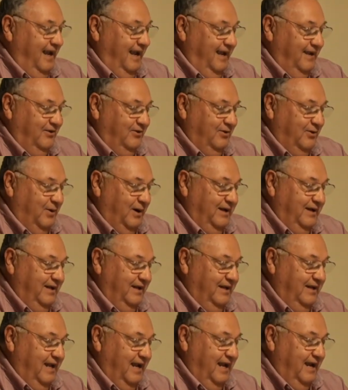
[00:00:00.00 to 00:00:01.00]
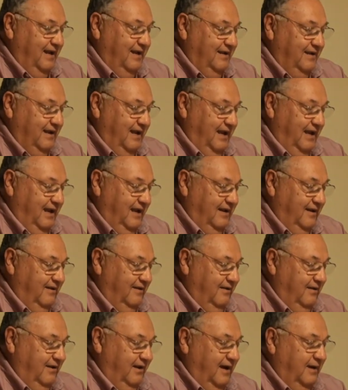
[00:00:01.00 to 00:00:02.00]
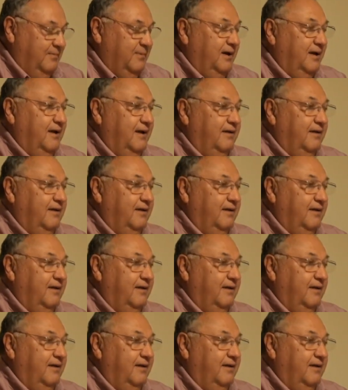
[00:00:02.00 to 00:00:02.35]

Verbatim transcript: And so I did that, and got my,